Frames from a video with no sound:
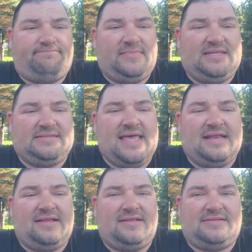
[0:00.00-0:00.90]

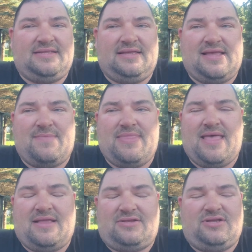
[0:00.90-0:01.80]
designing this thing. I'm
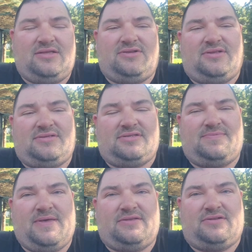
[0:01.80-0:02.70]
not changing the
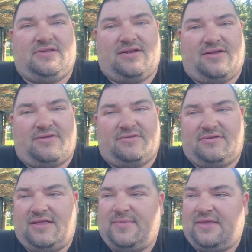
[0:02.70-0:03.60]
suspension at all.
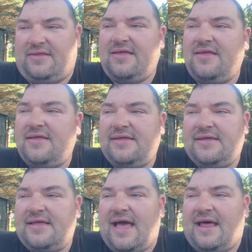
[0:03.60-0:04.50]

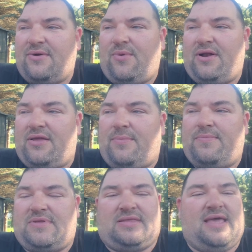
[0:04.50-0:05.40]
I don't want
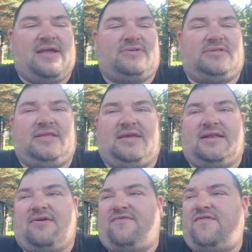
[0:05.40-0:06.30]
the tires
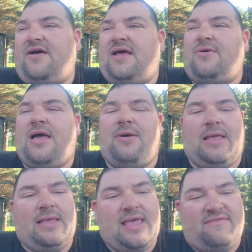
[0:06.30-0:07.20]
sticking out
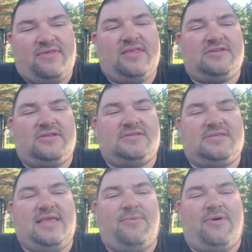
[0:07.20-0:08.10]
far. Everything's gonna
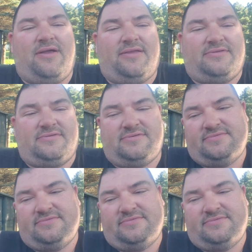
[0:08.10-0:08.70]
stay where it is.